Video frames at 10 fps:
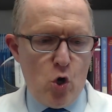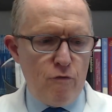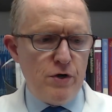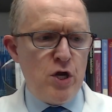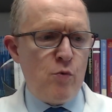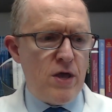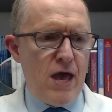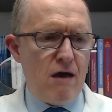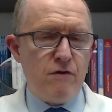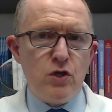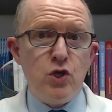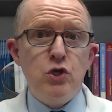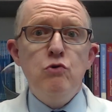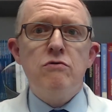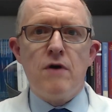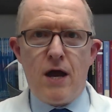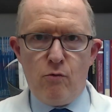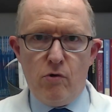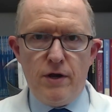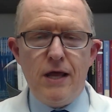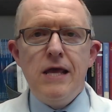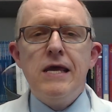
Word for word: Over here we have euthyroid,